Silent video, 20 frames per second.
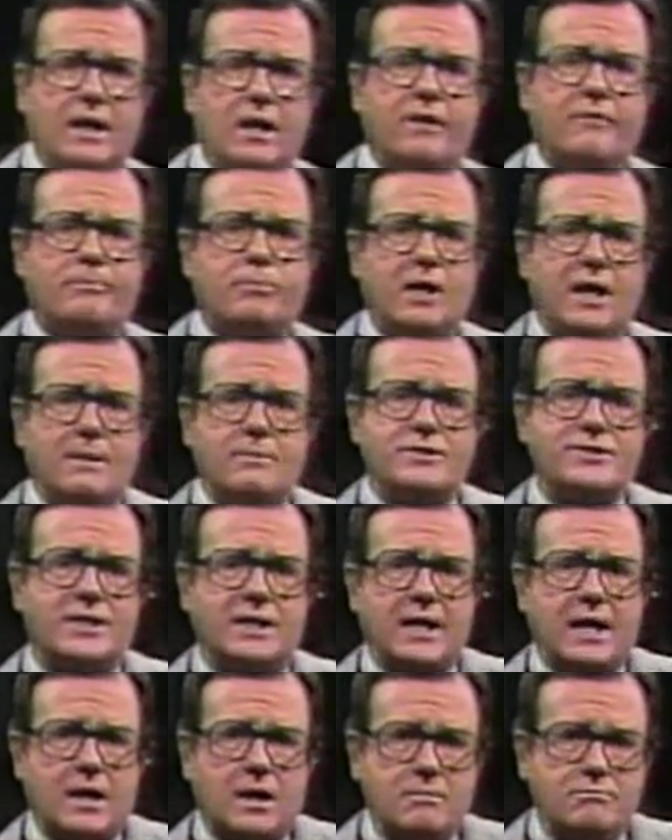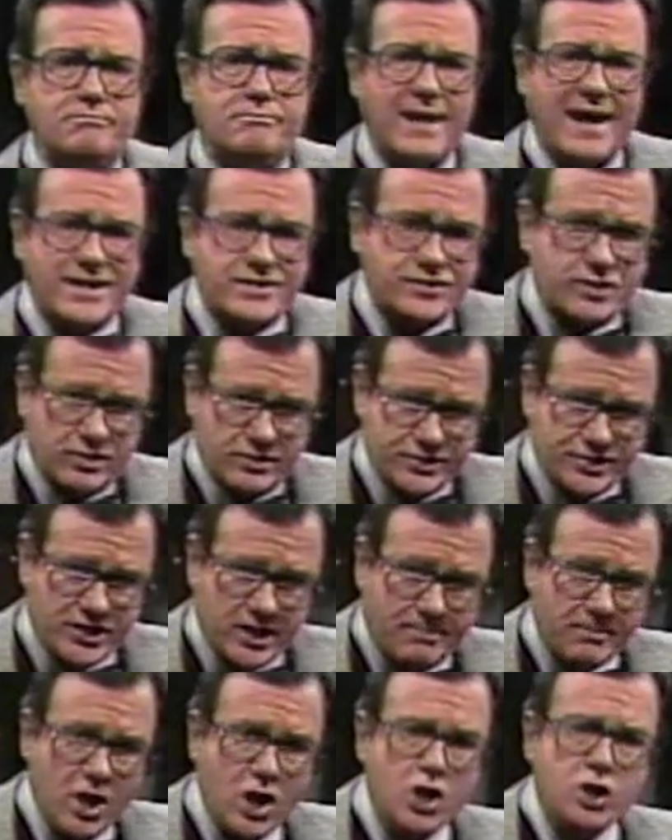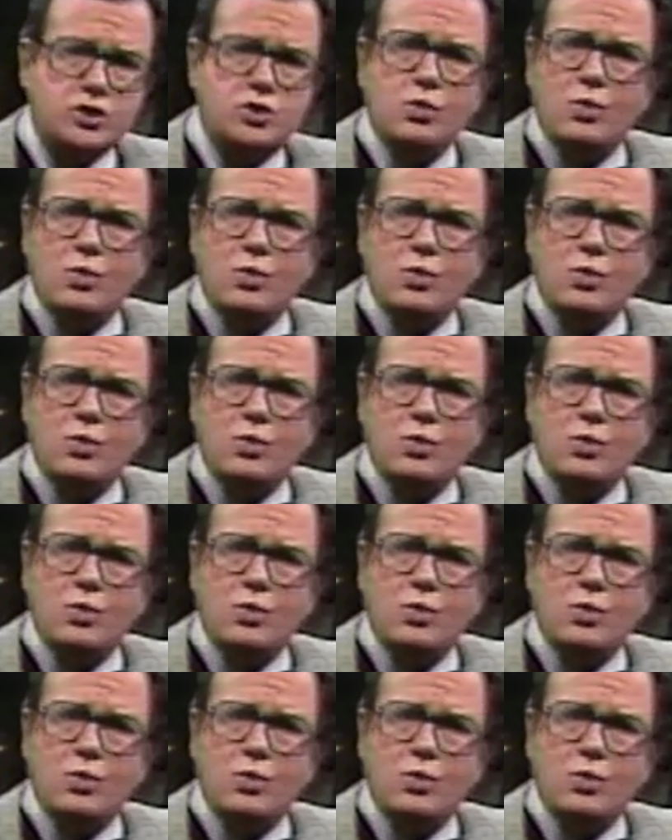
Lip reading: of promising an ambassadorship to